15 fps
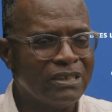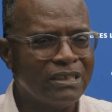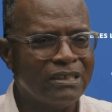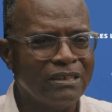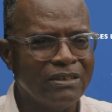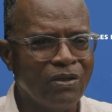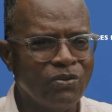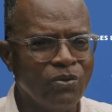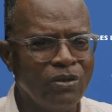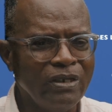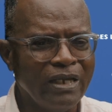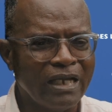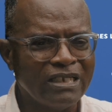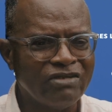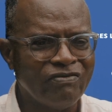not only
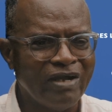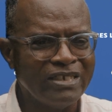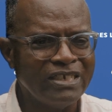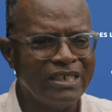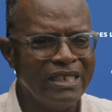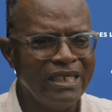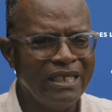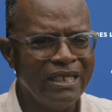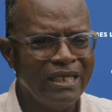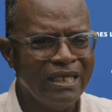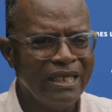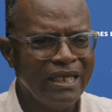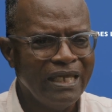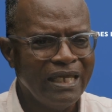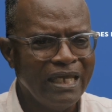a tragedy,
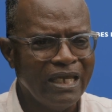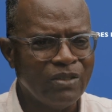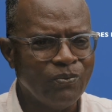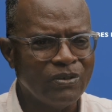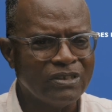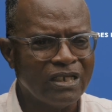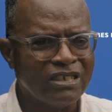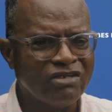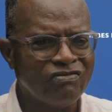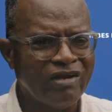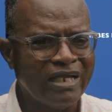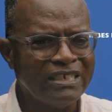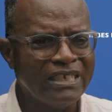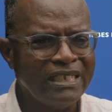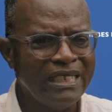it was a
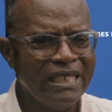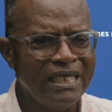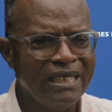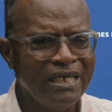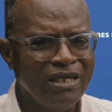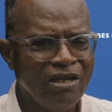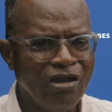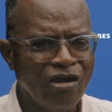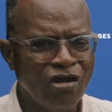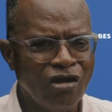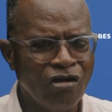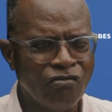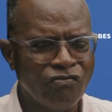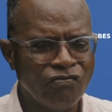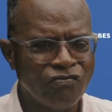tragedy
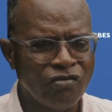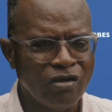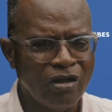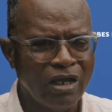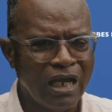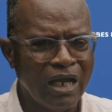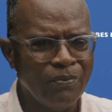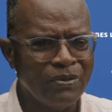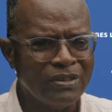of, I would